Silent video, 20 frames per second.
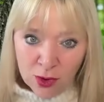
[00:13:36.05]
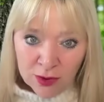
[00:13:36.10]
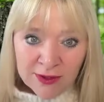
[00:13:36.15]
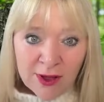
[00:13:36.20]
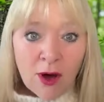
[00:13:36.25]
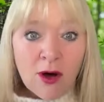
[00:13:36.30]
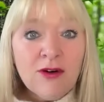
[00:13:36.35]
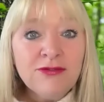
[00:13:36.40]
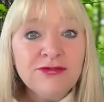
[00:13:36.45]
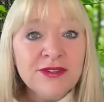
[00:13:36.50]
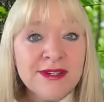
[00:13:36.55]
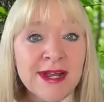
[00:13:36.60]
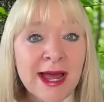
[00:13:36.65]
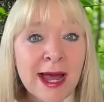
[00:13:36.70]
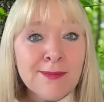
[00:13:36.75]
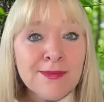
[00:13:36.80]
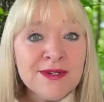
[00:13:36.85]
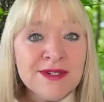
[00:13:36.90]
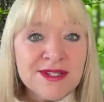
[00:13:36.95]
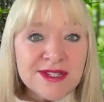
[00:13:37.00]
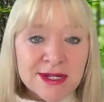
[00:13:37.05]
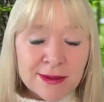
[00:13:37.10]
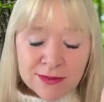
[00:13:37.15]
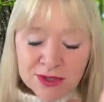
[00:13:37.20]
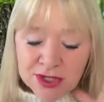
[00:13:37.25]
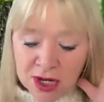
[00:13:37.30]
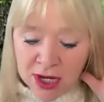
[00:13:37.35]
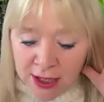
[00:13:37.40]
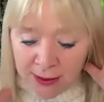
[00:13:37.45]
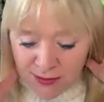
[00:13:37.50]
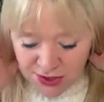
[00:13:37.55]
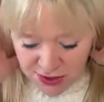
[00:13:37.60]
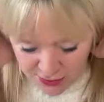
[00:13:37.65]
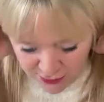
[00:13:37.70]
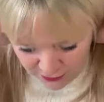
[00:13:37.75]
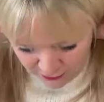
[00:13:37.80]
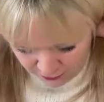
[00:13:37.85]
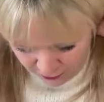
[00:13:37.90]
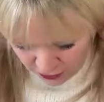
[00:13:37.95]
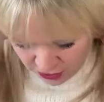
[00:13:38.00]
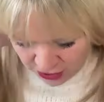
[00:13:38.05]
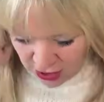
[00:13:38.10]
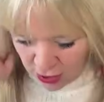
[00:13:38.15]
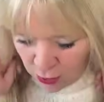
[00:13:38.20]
And that often happens sometimes. You know,